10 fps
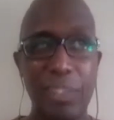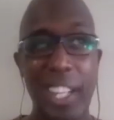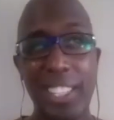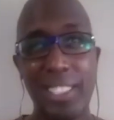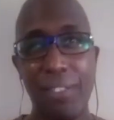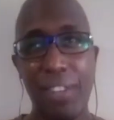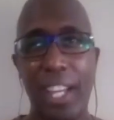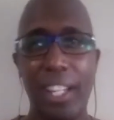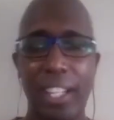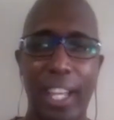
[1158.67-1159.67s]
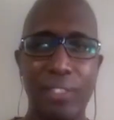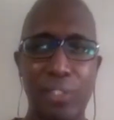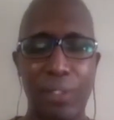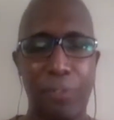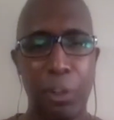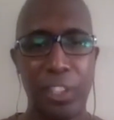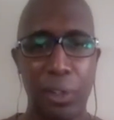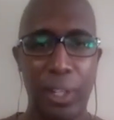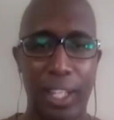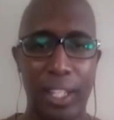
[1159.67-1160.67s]
87, 88 was in the fourth
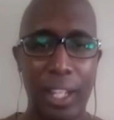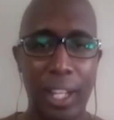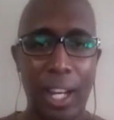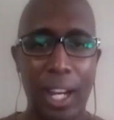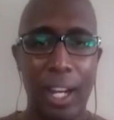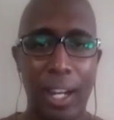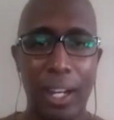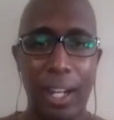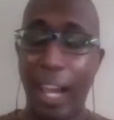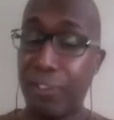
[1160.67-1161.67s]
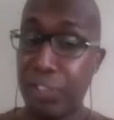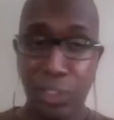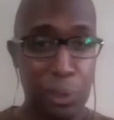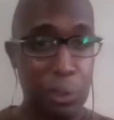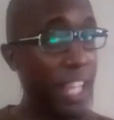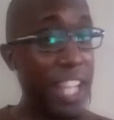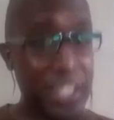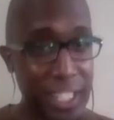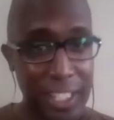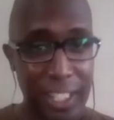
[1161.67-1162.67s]
grade, after school,
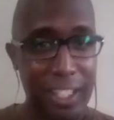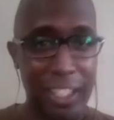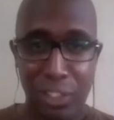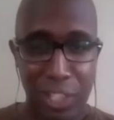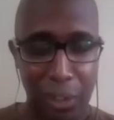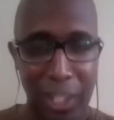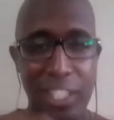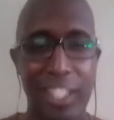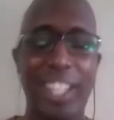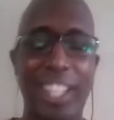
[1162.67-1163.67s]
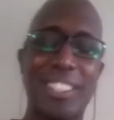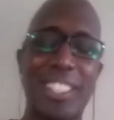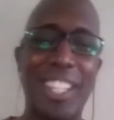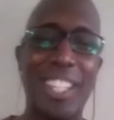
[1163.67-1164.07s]
latchkey kid, you know, Generation X,